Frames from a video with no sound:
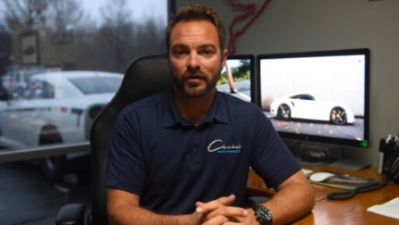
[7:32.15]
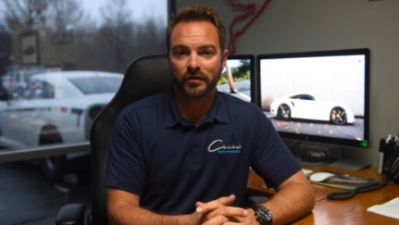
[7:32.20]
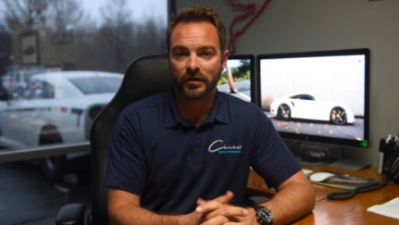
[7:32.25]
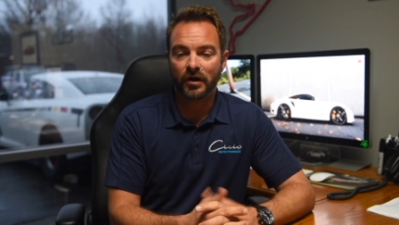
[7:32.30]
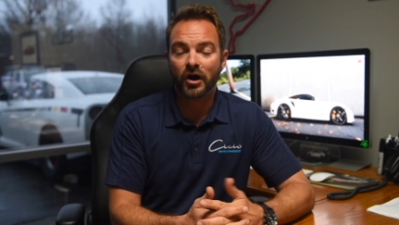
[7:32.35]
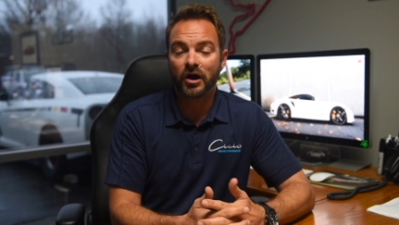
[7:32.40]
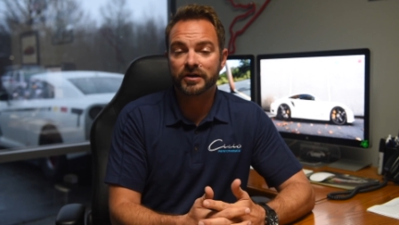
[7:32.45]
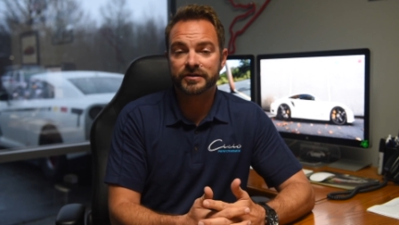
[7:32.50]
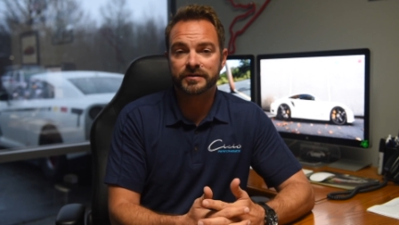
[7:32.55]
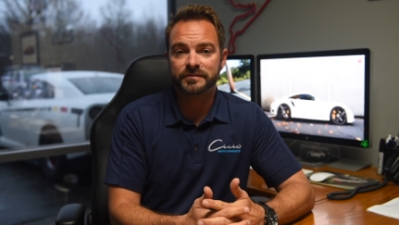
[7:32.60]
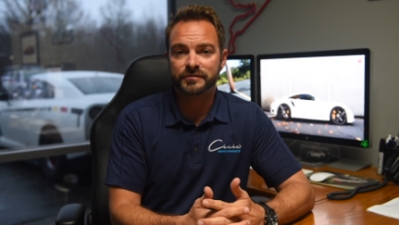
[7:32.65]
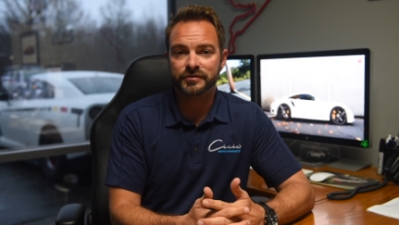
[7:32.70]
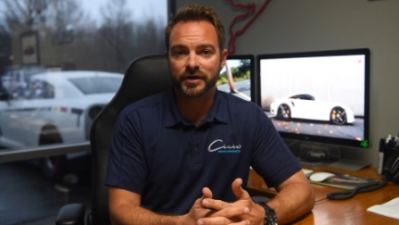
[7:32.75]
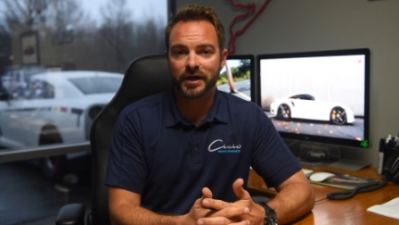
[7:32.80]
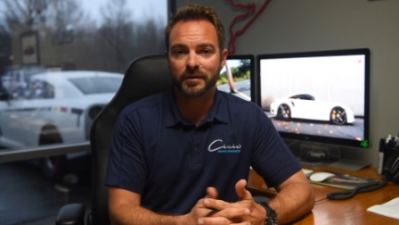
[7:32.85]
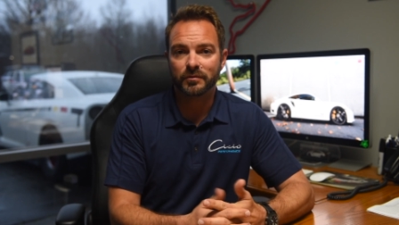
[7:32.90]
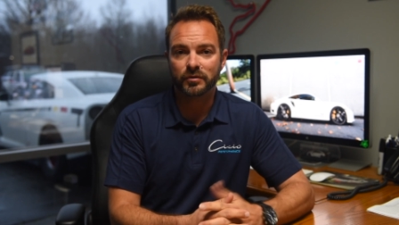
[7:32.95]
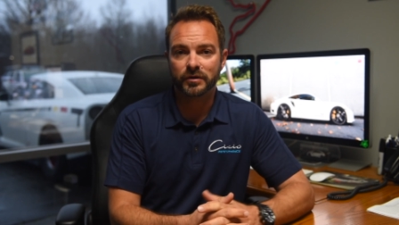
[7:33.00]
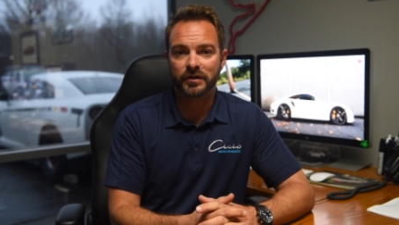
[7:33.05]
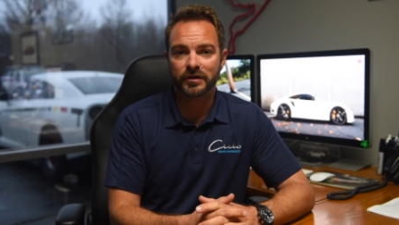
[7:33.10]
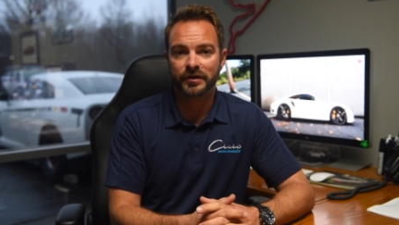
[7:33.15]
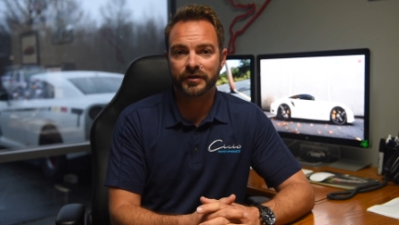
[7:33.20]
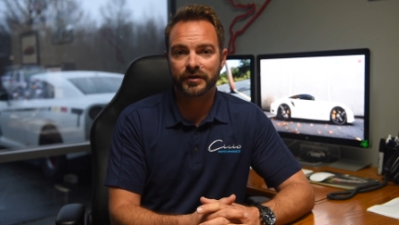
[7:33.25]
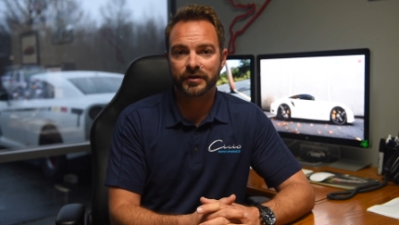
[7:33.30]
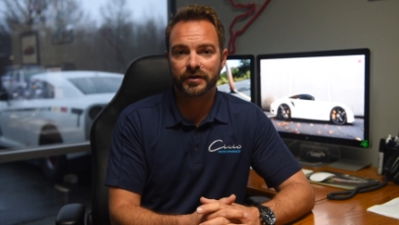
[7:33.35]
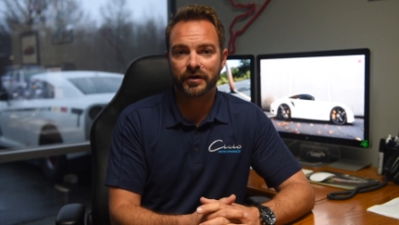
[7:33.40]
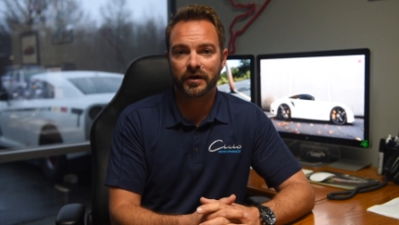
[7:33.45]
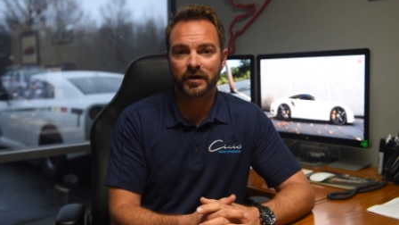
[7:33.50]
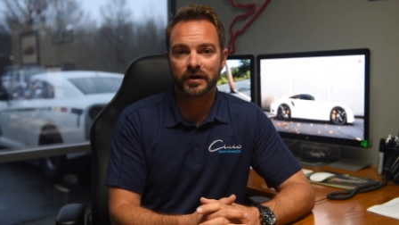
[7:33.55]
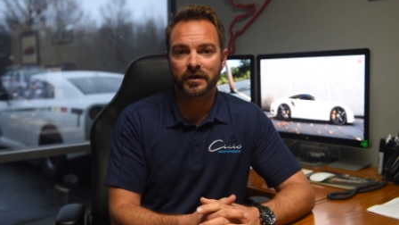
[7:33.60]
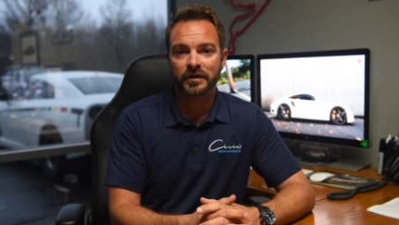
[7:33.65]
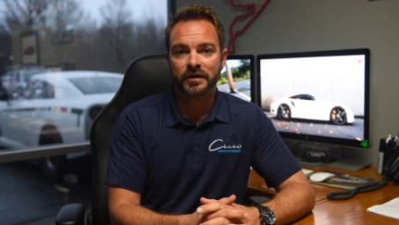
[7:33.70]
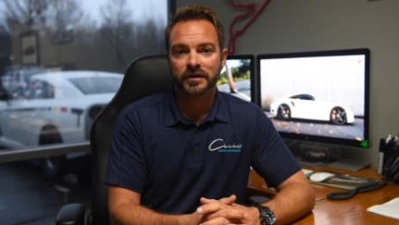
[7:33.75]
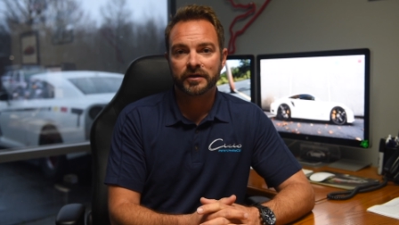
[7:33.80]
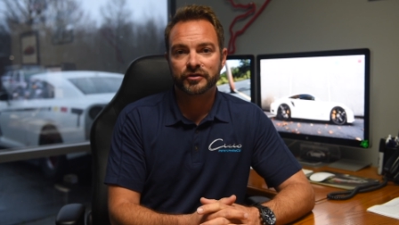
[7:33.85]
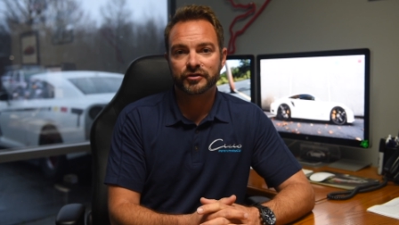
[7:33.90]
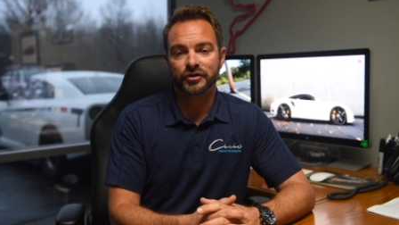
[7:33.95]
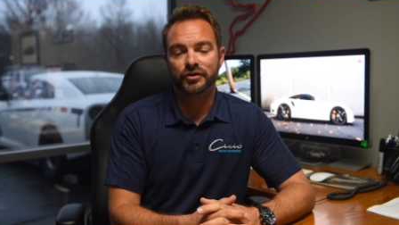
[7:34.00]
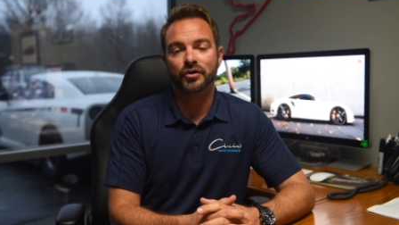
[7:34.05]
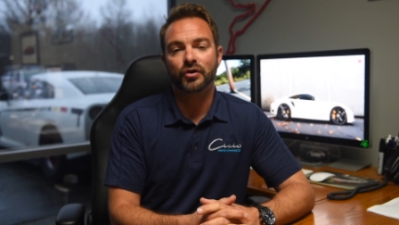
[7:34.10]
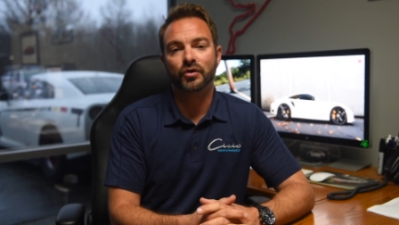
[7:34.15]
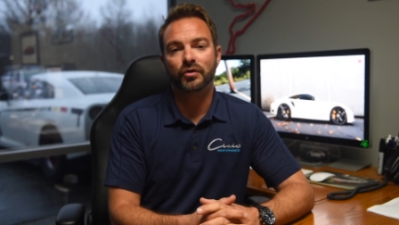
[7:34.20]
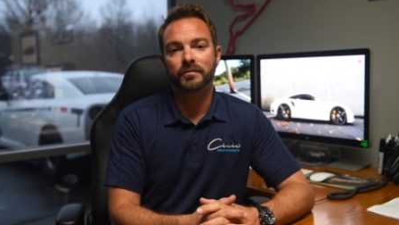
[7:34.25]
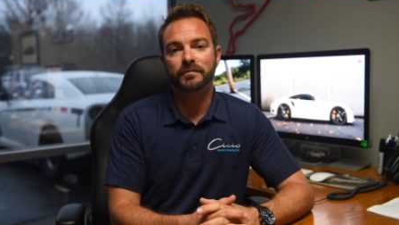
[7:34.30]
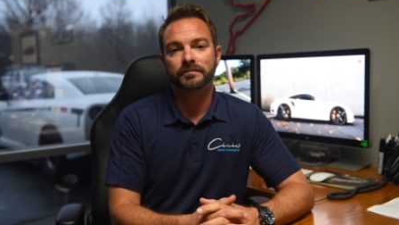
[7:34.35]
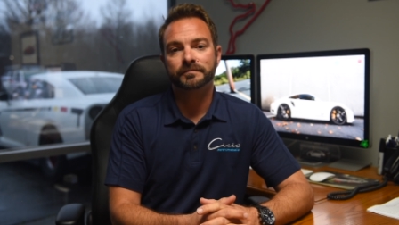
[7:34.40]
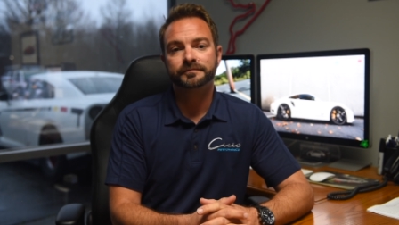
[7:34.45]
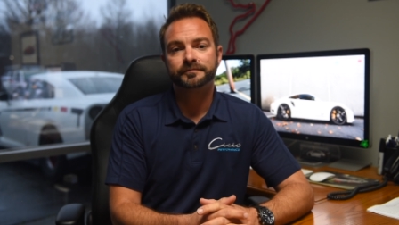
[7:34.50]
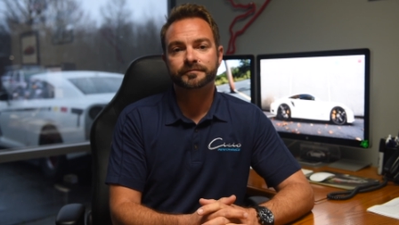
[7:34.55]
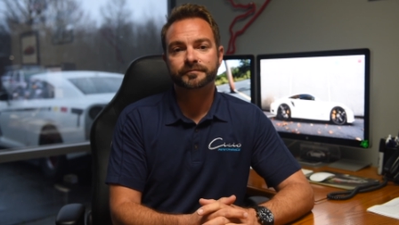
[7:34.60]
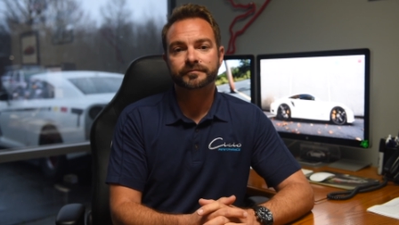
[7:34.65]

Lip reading: awesome job wheeling the car. Took home